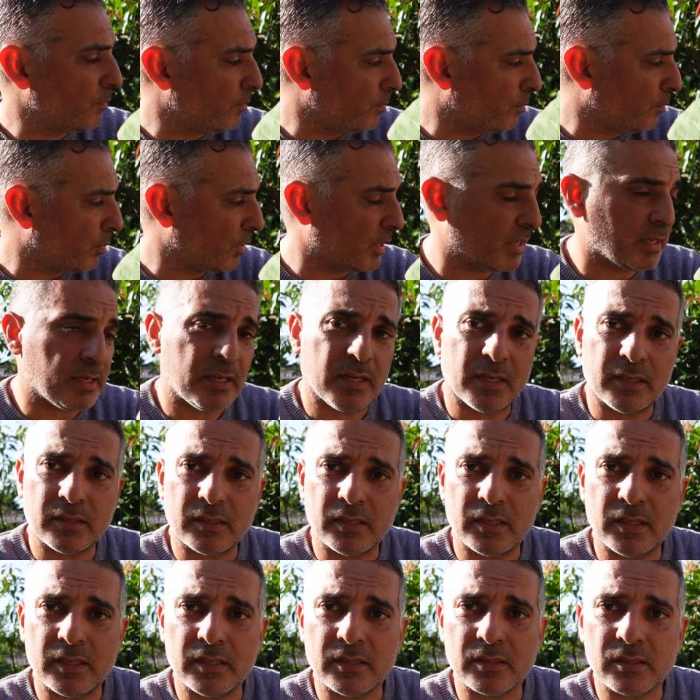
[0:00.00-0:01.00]
plant out
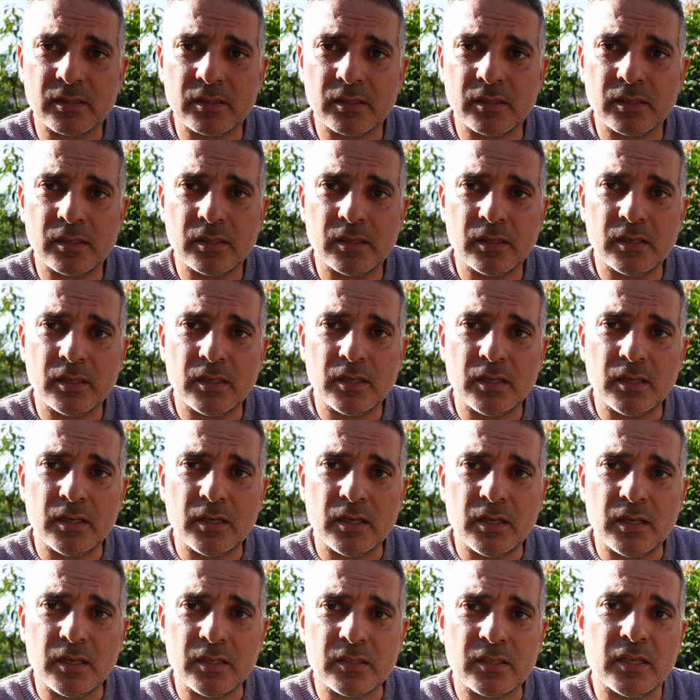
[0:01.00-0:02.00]
these
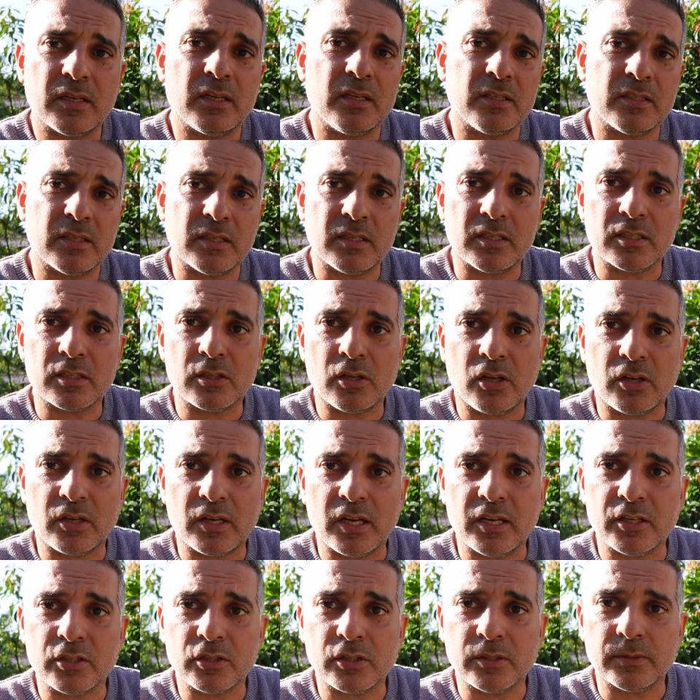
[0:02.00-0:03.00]
seedlings in this
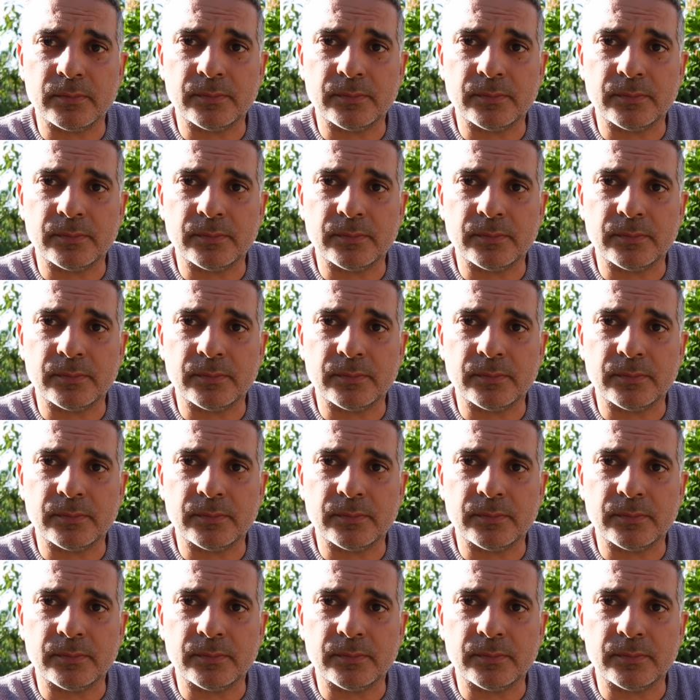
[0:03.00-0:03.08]
location.